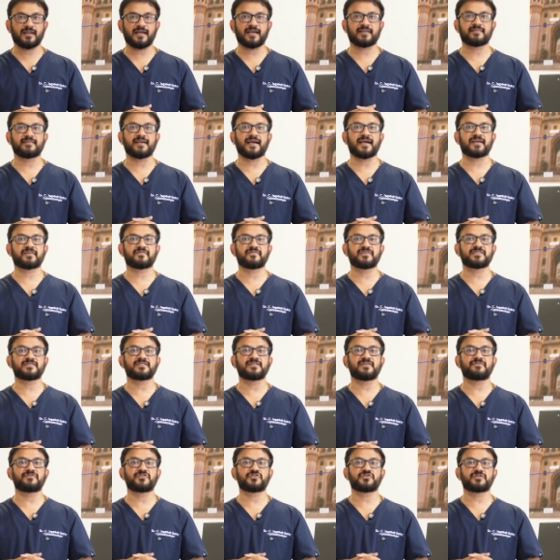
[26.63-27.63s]
like the
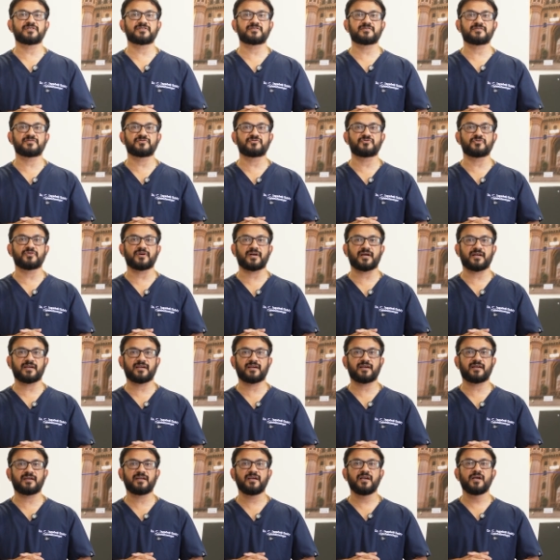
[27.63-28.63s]
aqueous deficiency
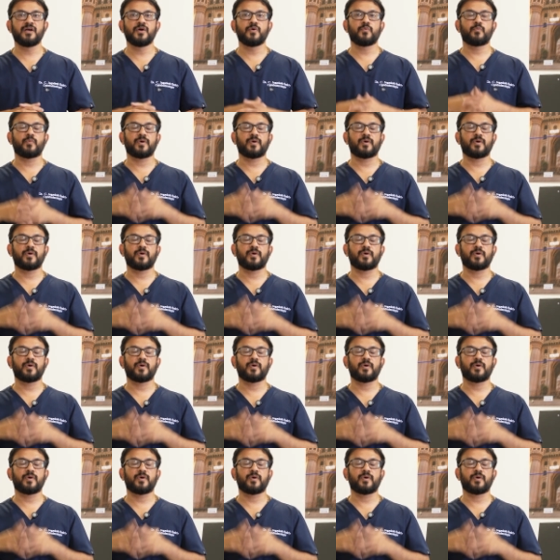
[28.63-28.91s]
dry eye,